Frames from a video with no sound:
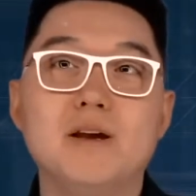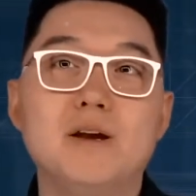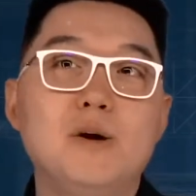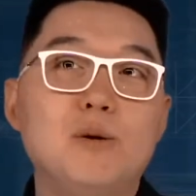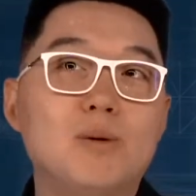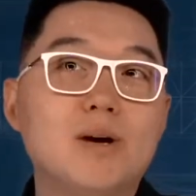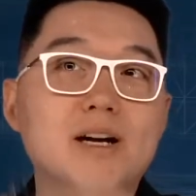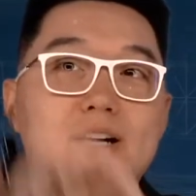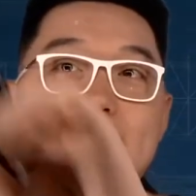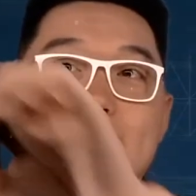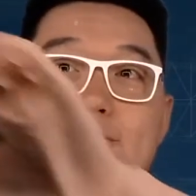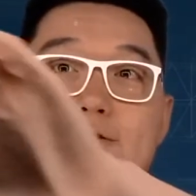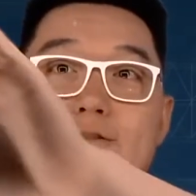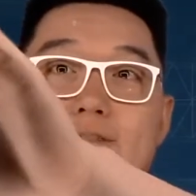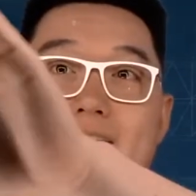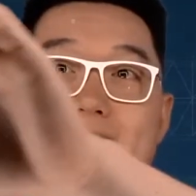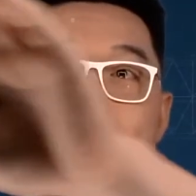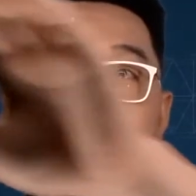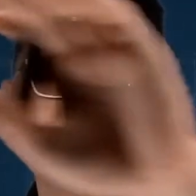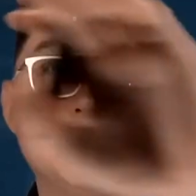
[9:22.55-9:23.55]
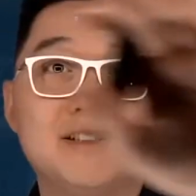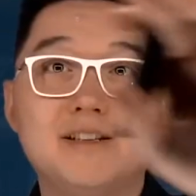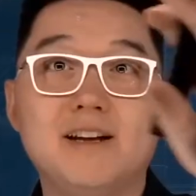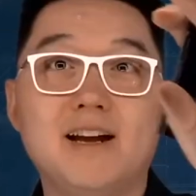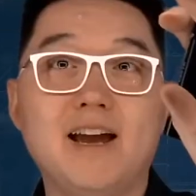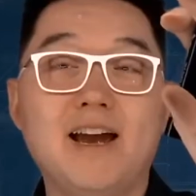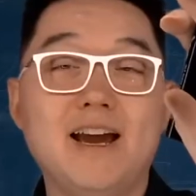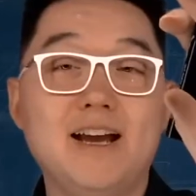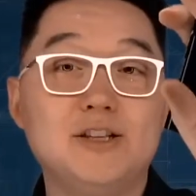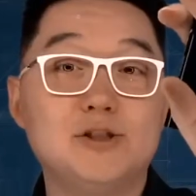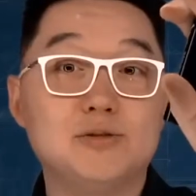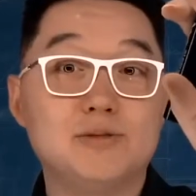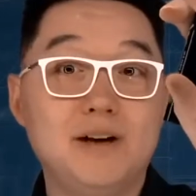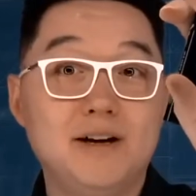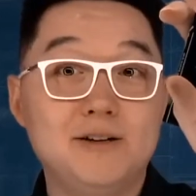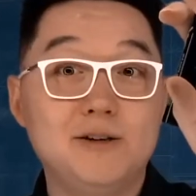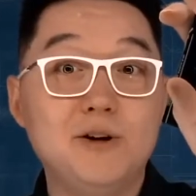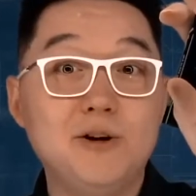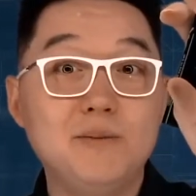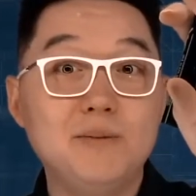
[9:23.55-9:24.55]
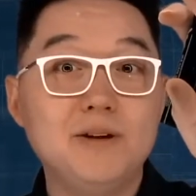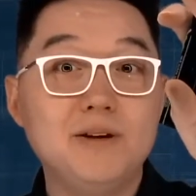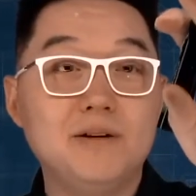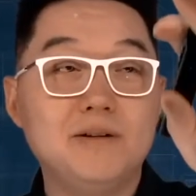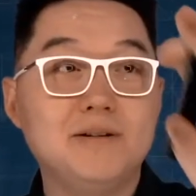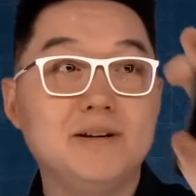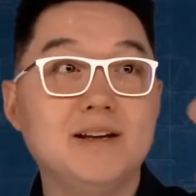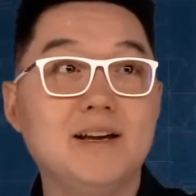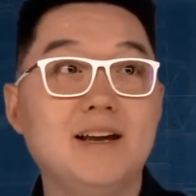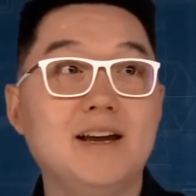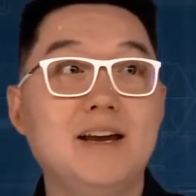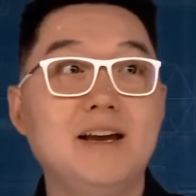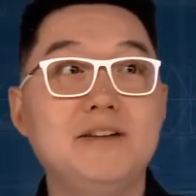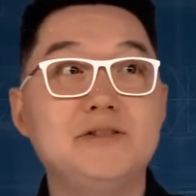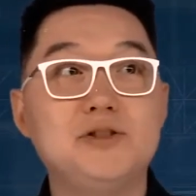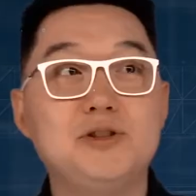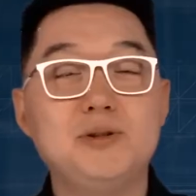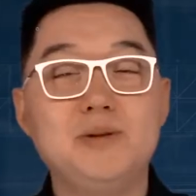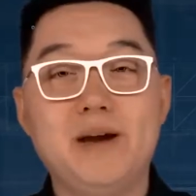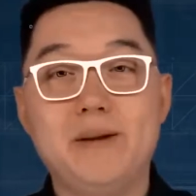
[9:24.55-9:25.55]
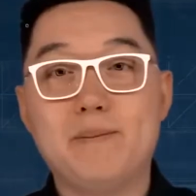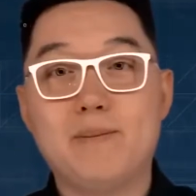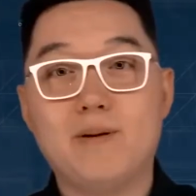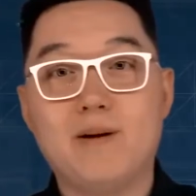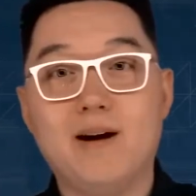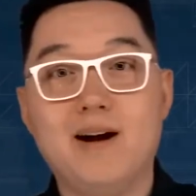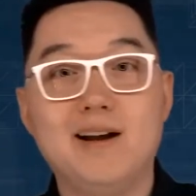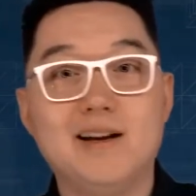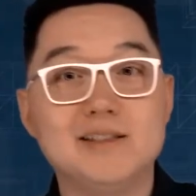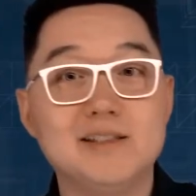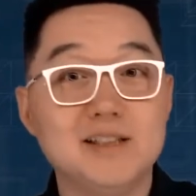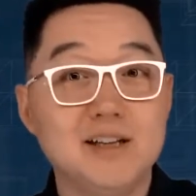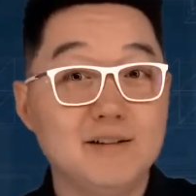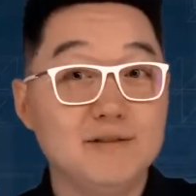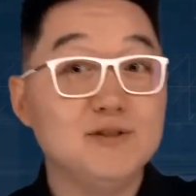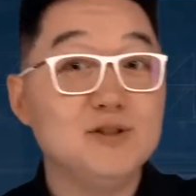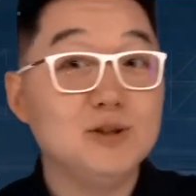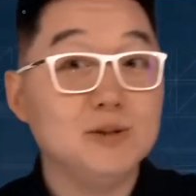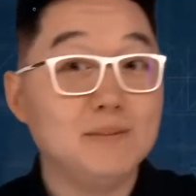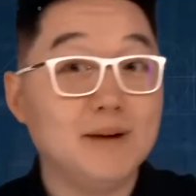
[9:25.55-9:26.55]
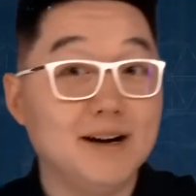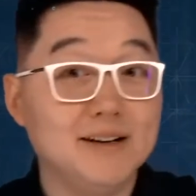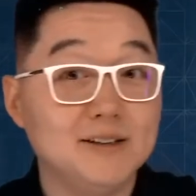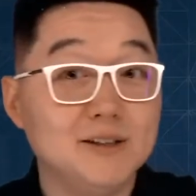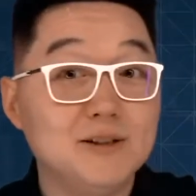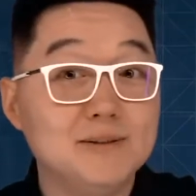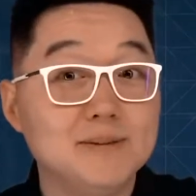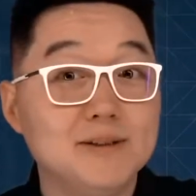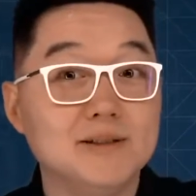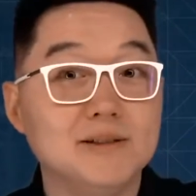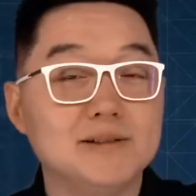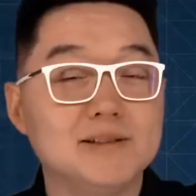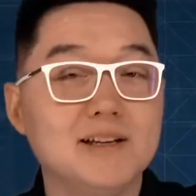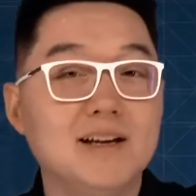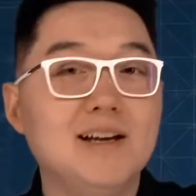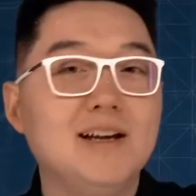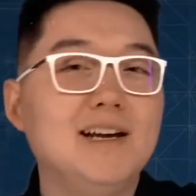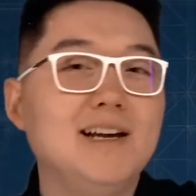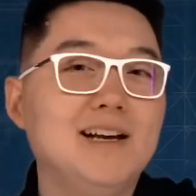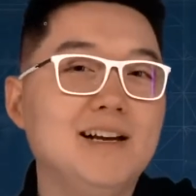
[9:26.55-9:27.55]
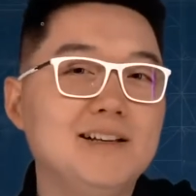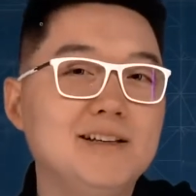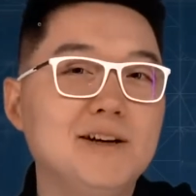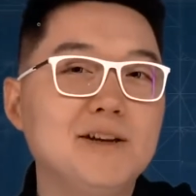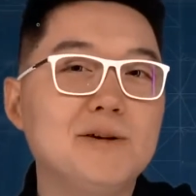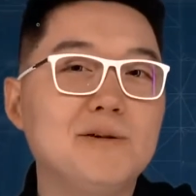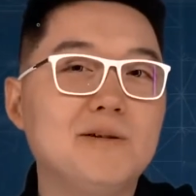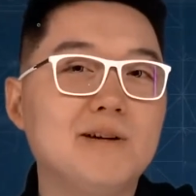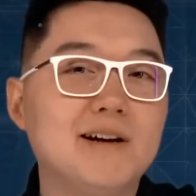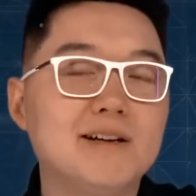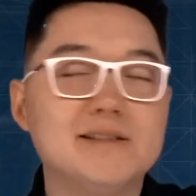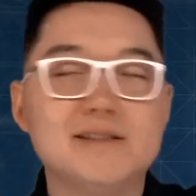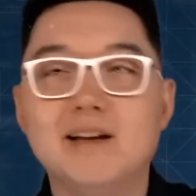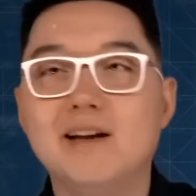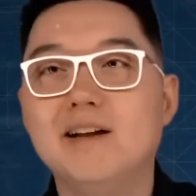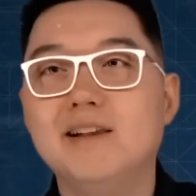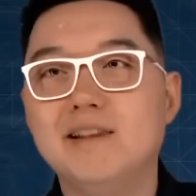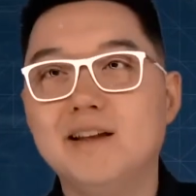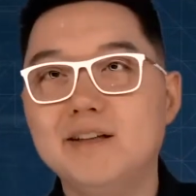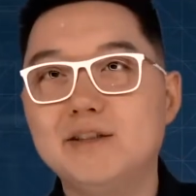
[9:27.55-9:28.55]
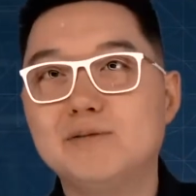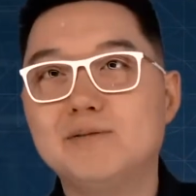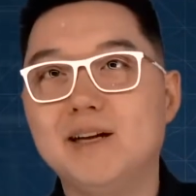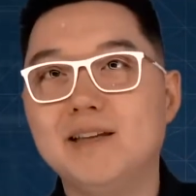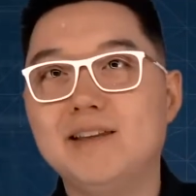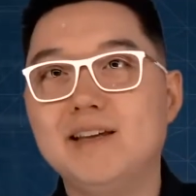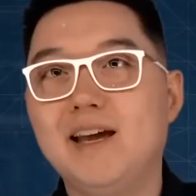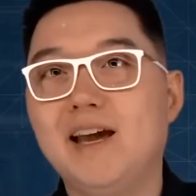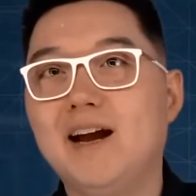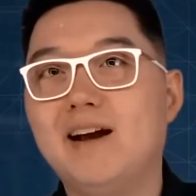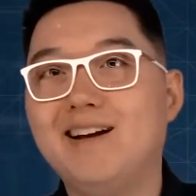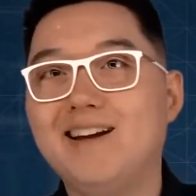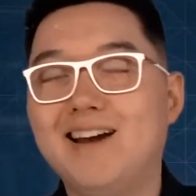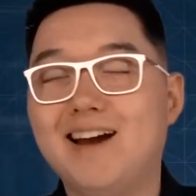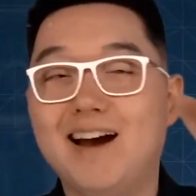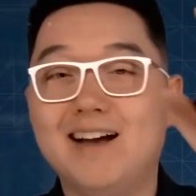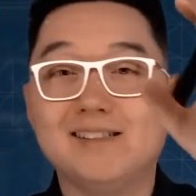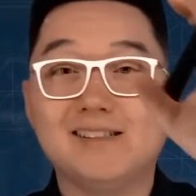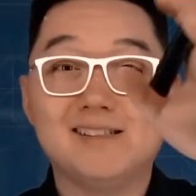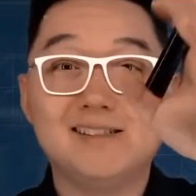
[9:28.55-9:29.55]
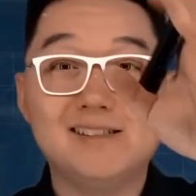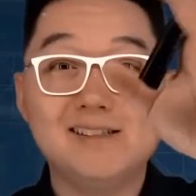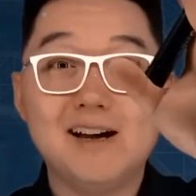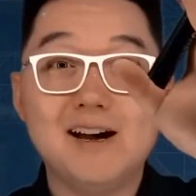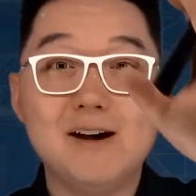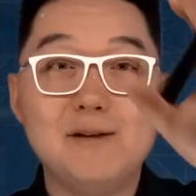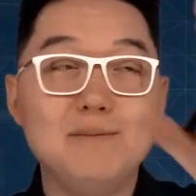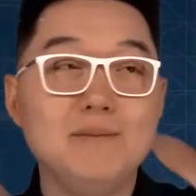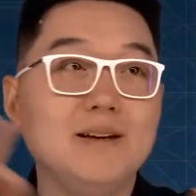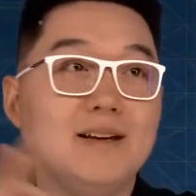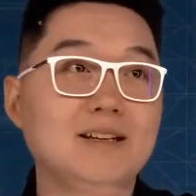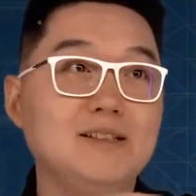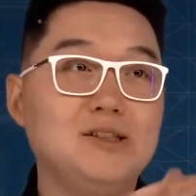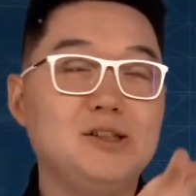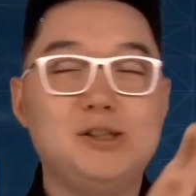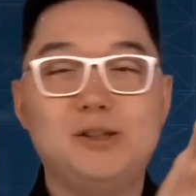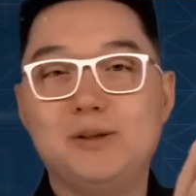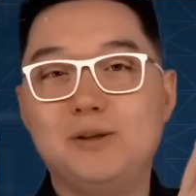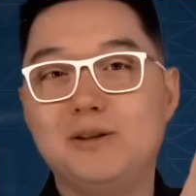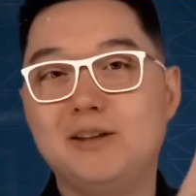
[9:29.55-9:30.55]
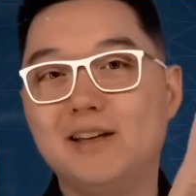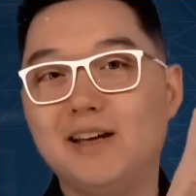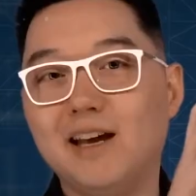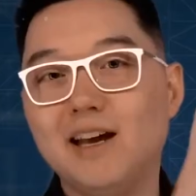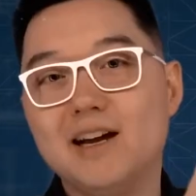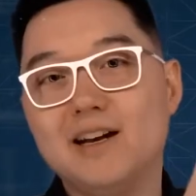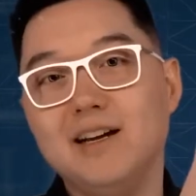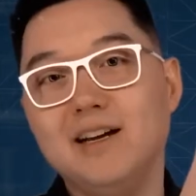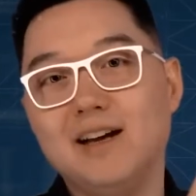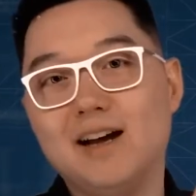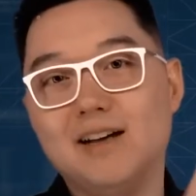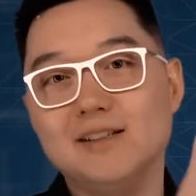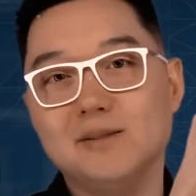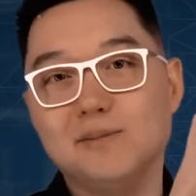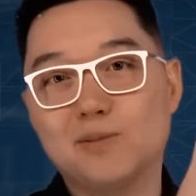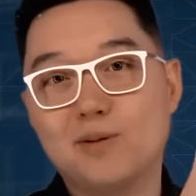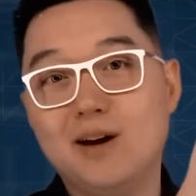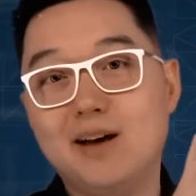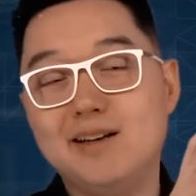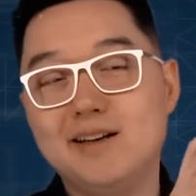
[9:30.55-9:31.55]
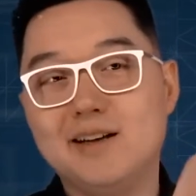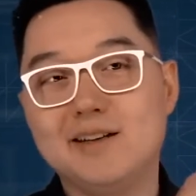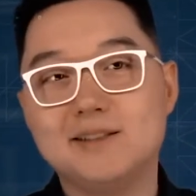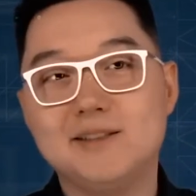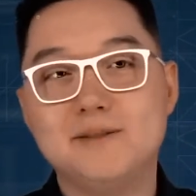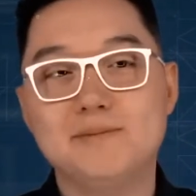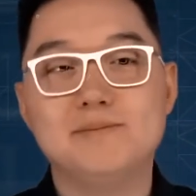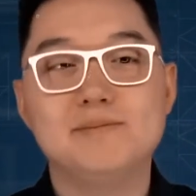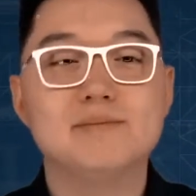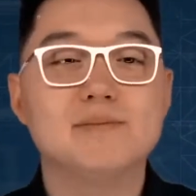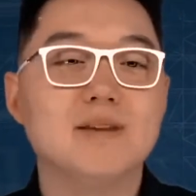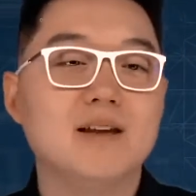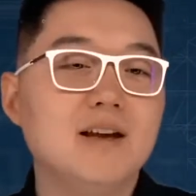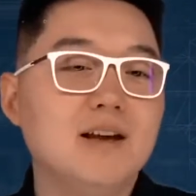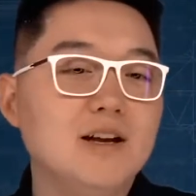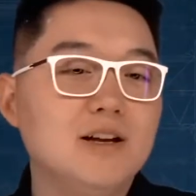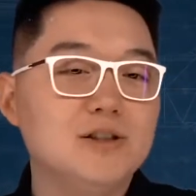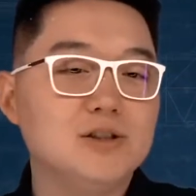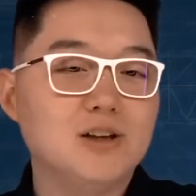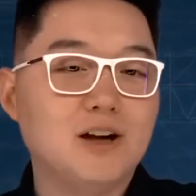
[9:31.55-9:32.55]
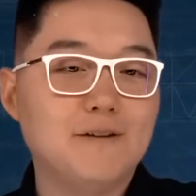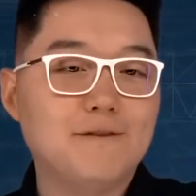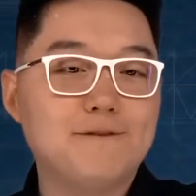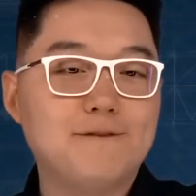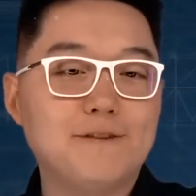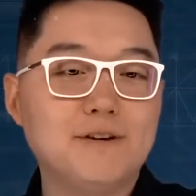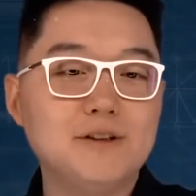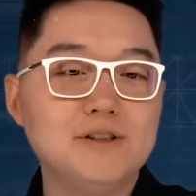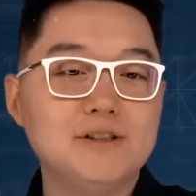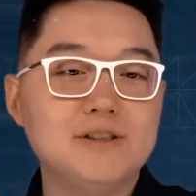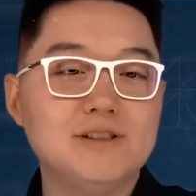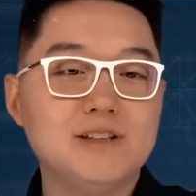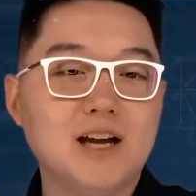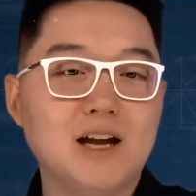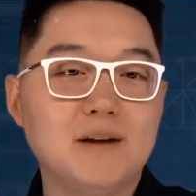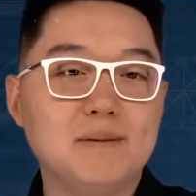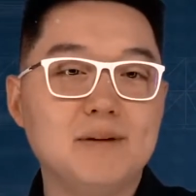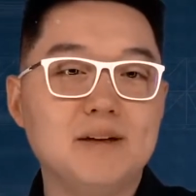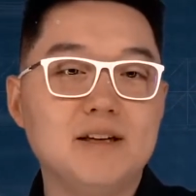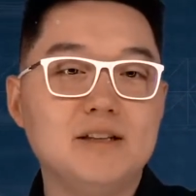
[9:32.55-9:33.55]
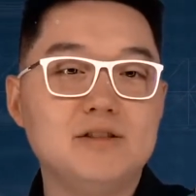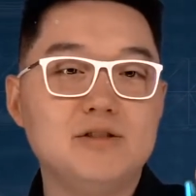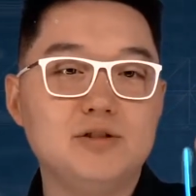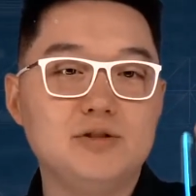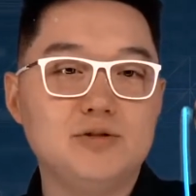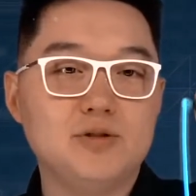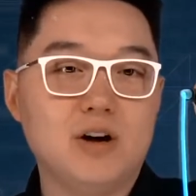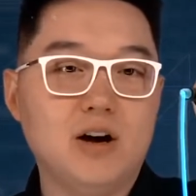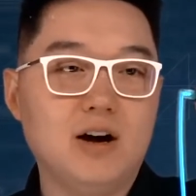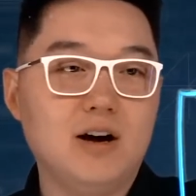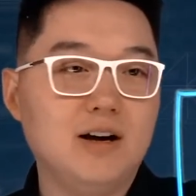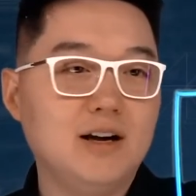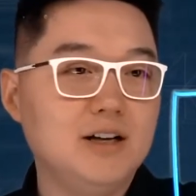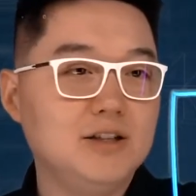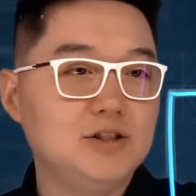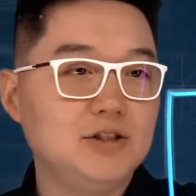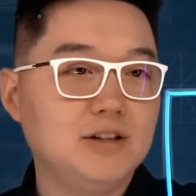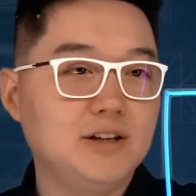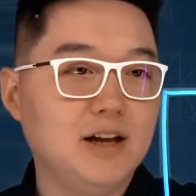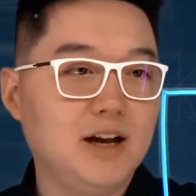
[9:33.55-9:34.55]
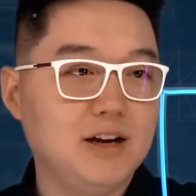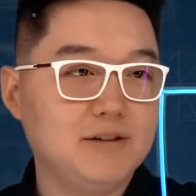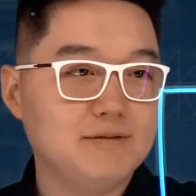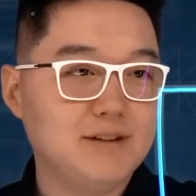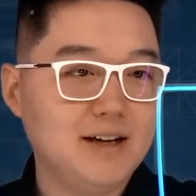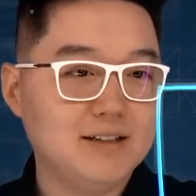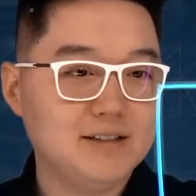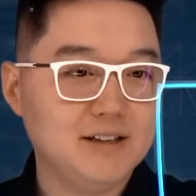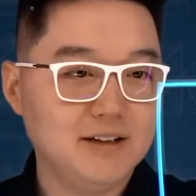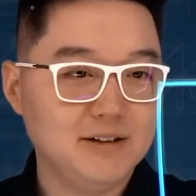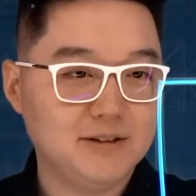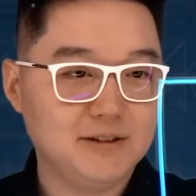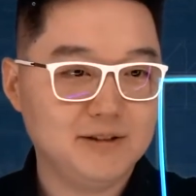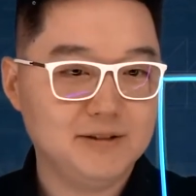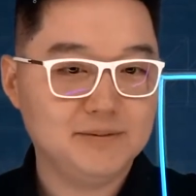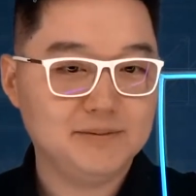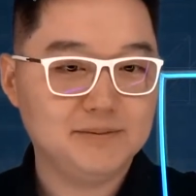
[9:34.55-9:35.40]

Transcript: We're going to factor a trinomial into a product of two binomials. In other words, let's write the area as a sum into the area as a product. So our first step is to draw a generic rectangle.